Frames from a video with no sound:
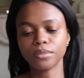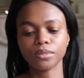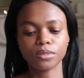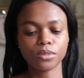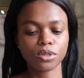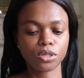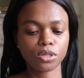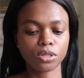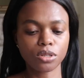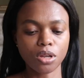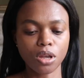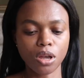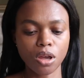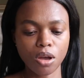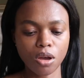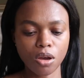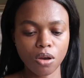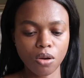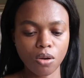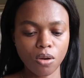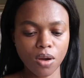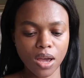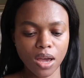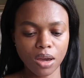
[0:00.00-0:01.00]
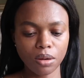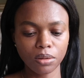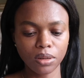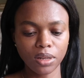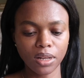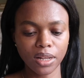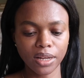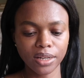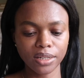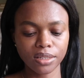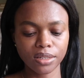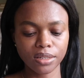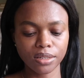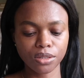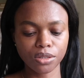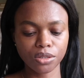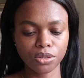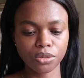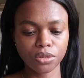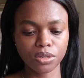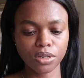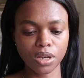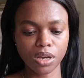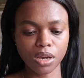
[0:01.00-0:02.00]
So I would like this
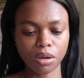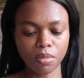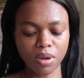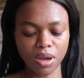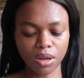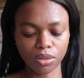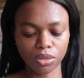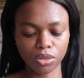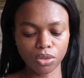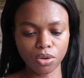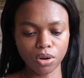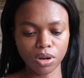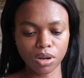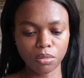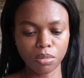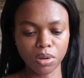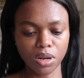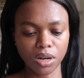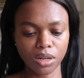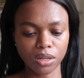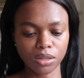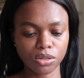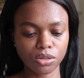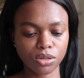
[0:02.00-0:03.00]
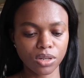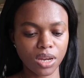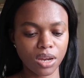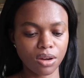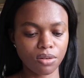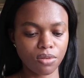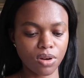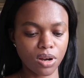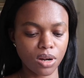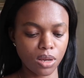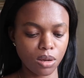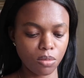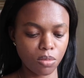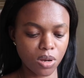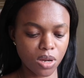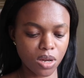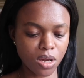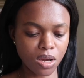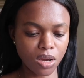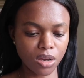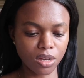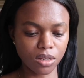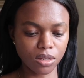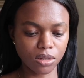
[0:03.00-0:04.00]
to take about 30 minutes to get ready
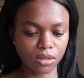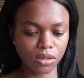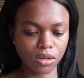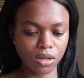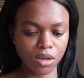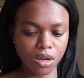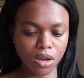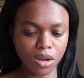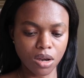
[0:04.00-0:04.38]
because